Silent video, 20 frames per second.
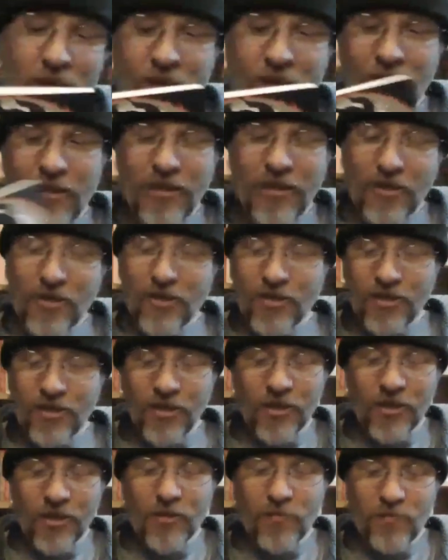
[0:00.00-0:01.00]

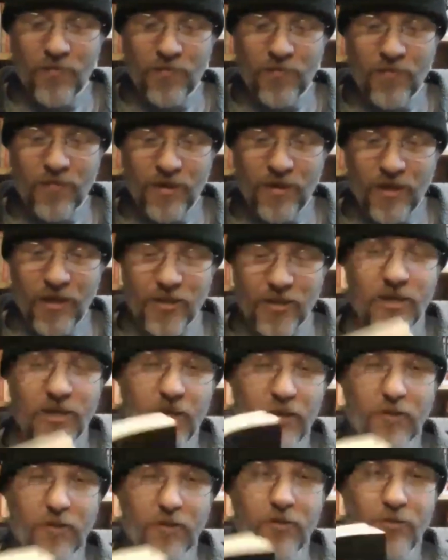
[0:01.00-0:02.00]
This
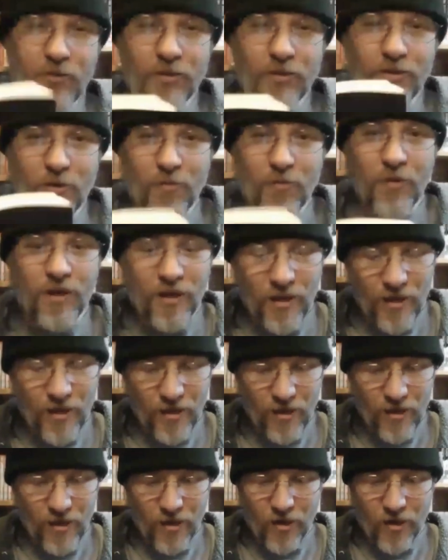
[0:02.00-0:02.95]
continues to be